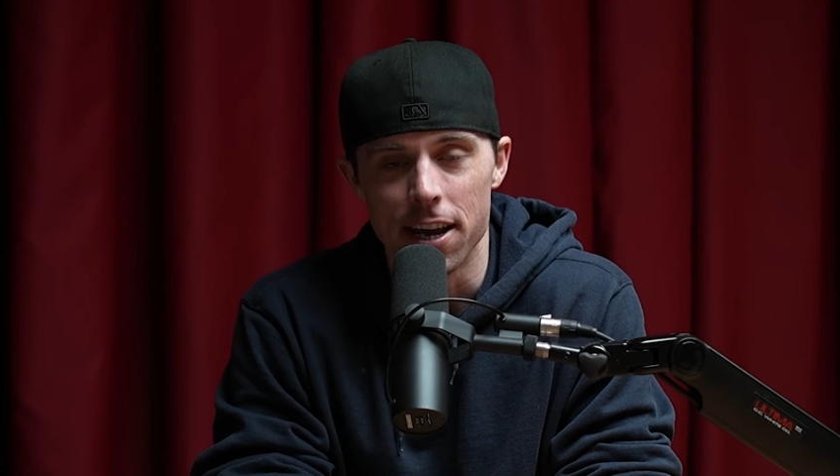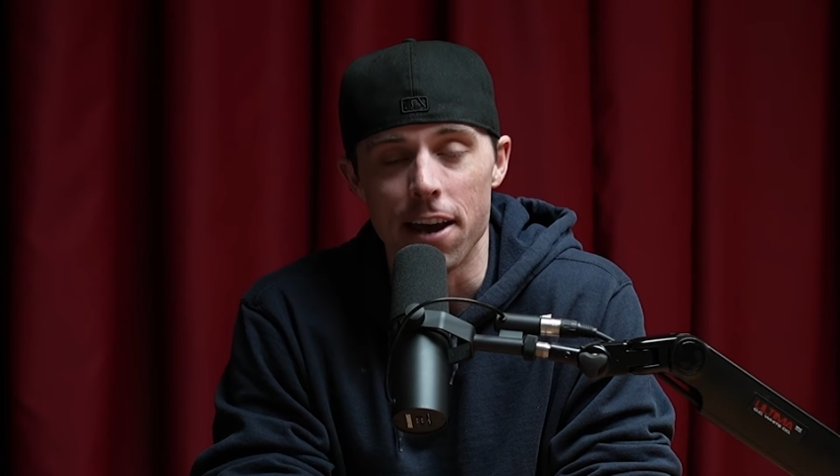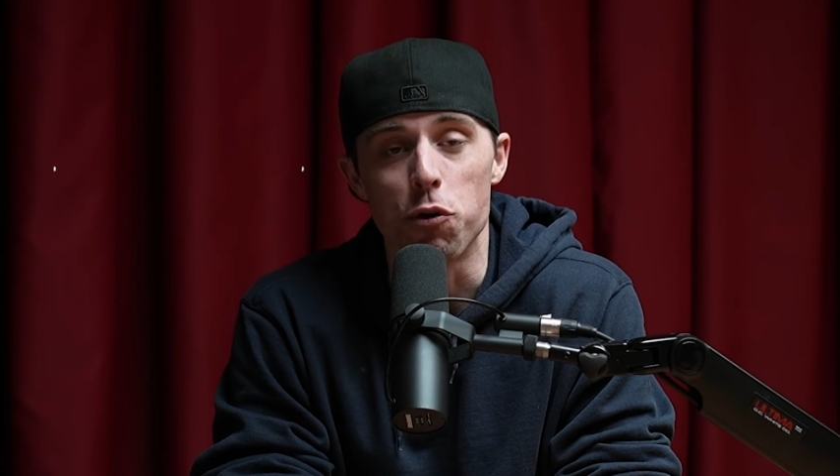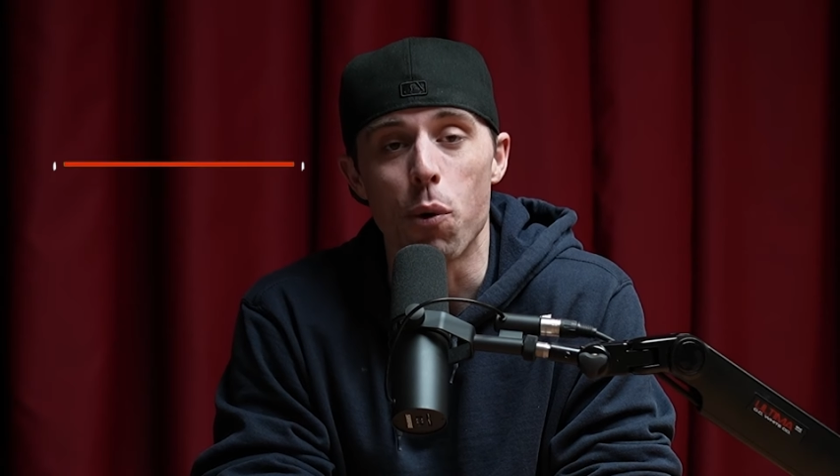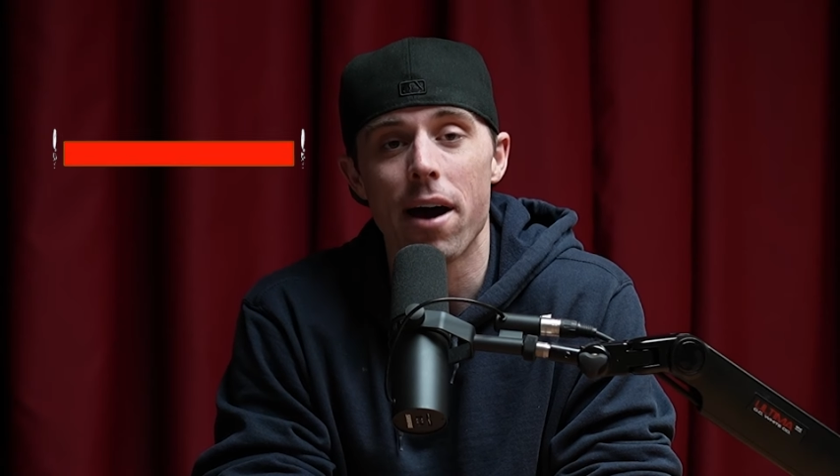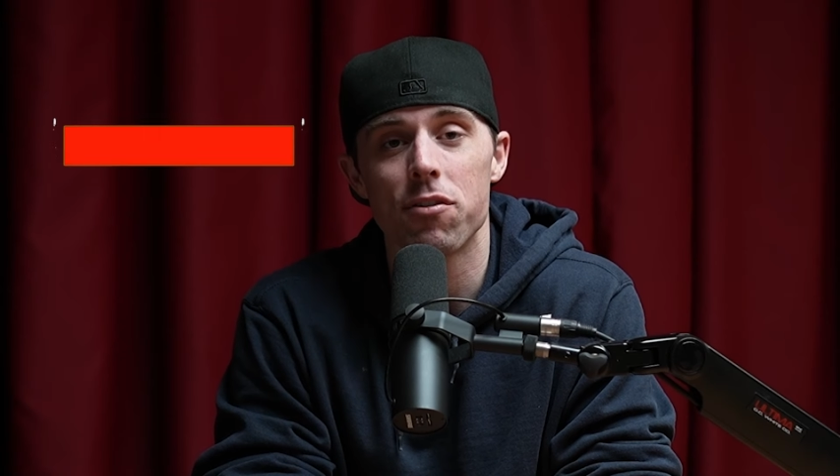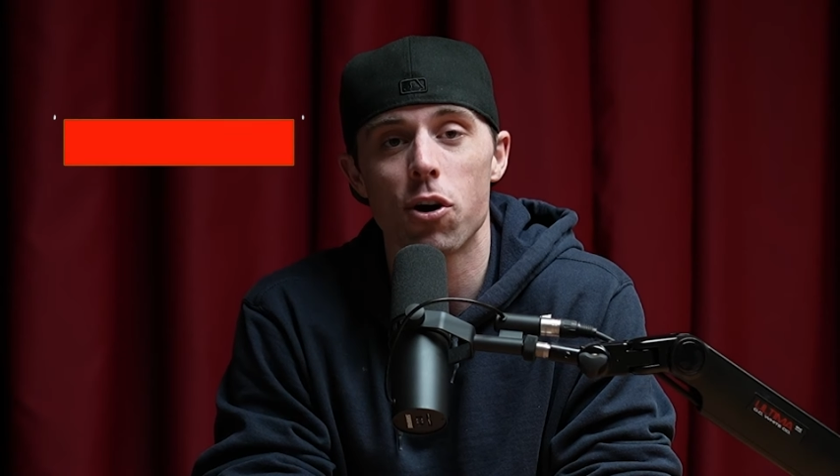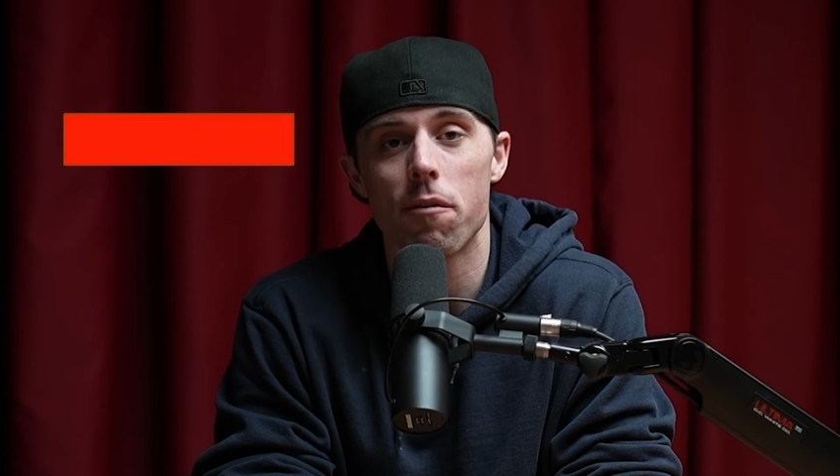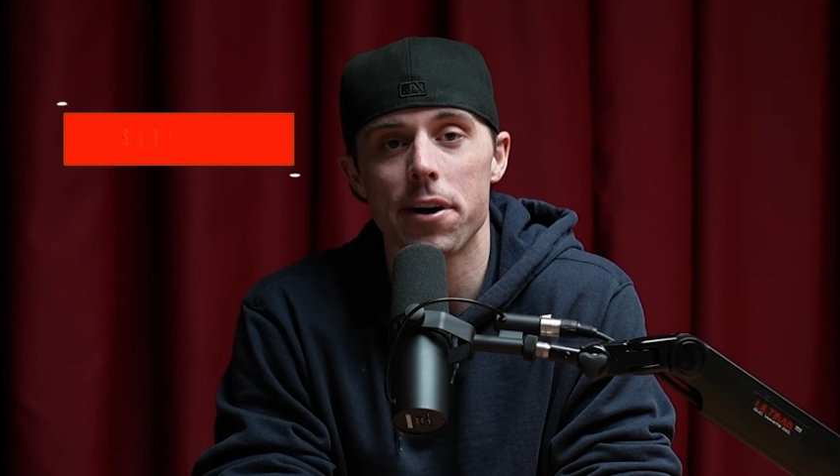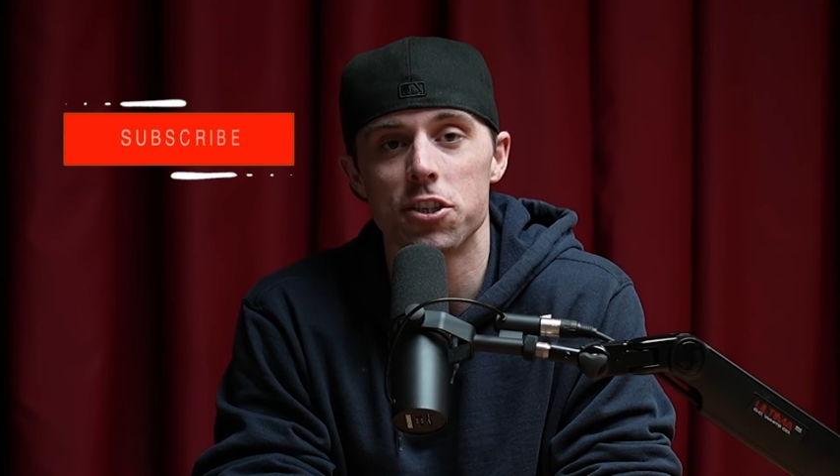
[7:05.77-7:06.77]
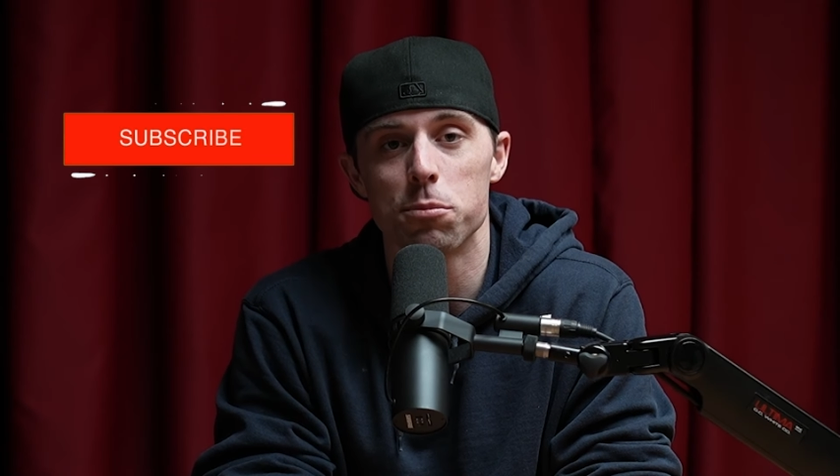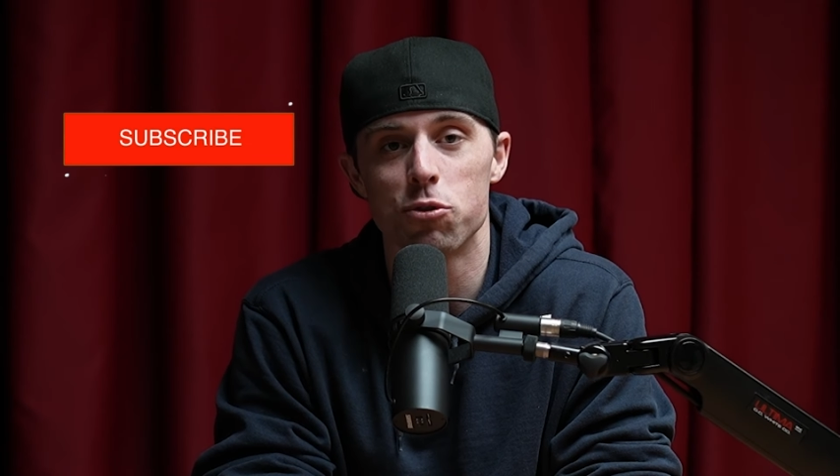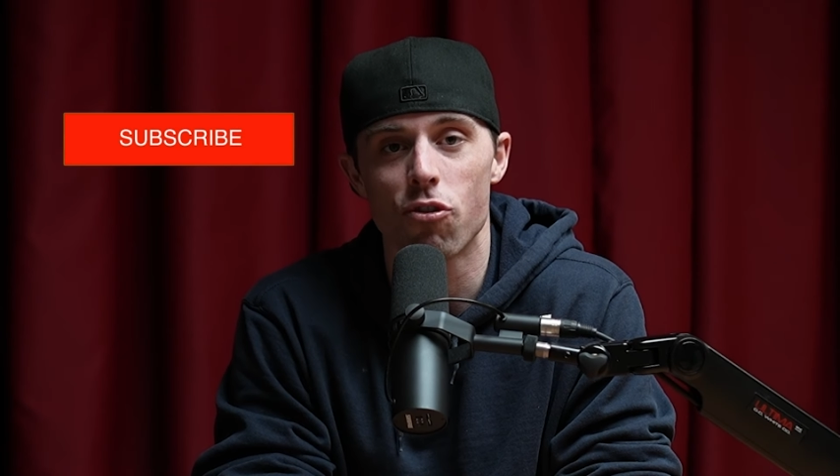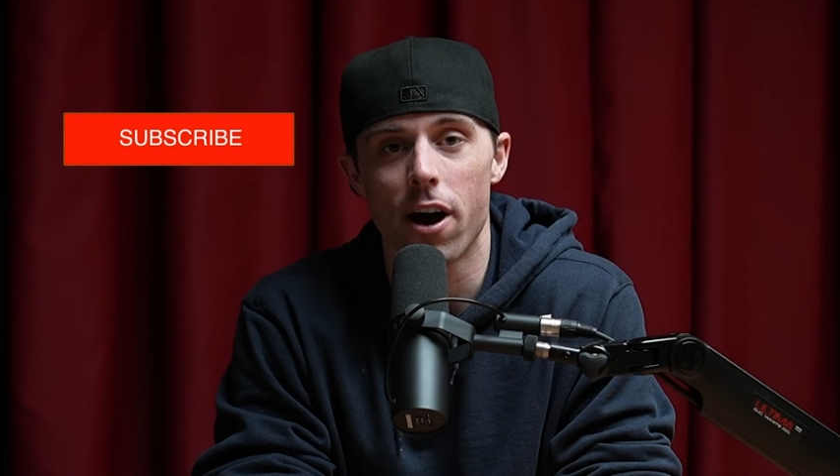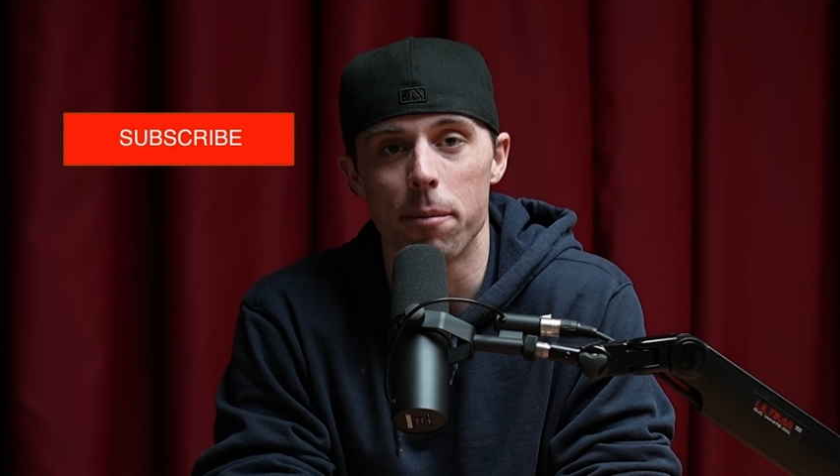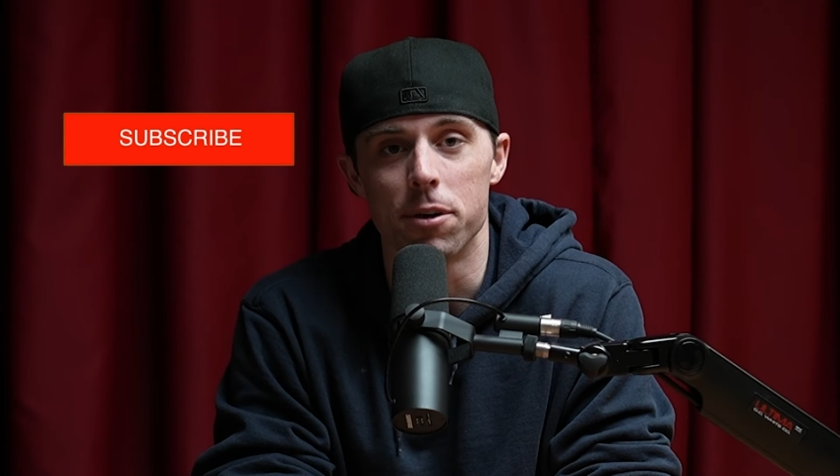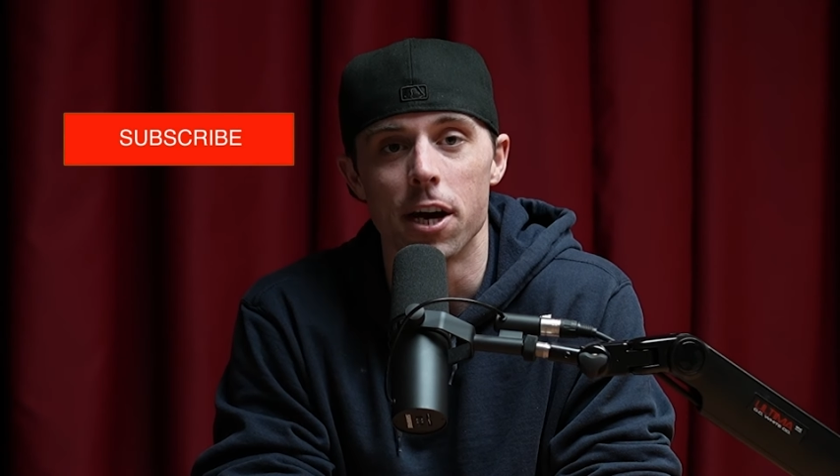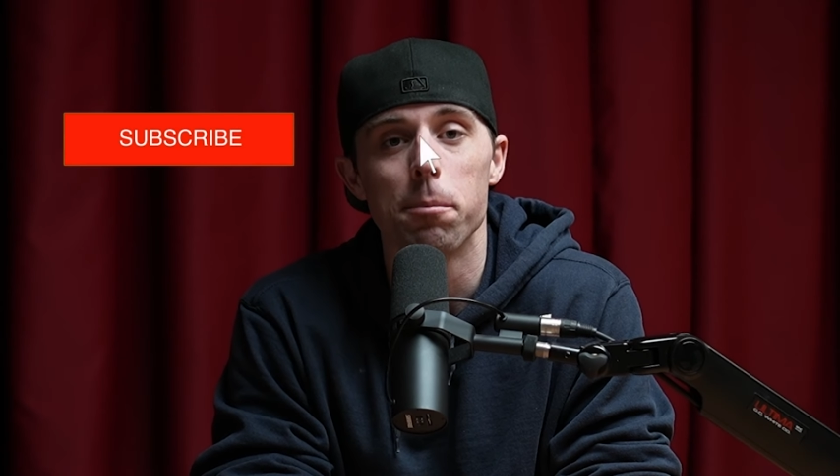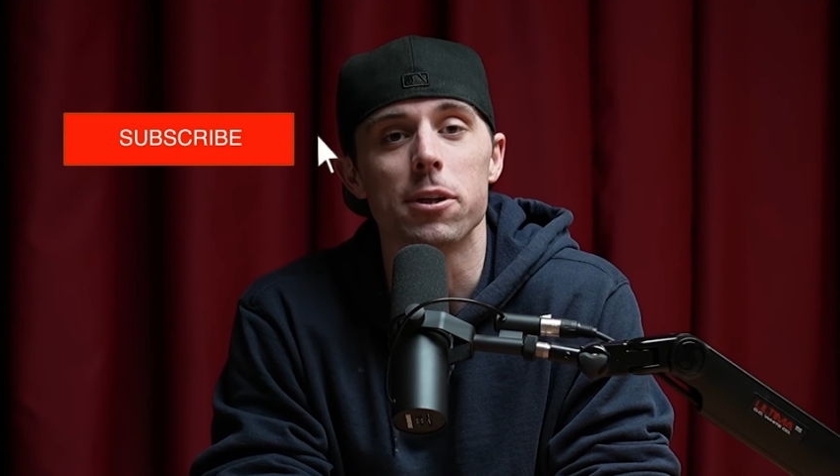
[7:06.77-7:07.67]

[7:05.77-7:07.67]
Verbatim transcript: if you haven't already subscribed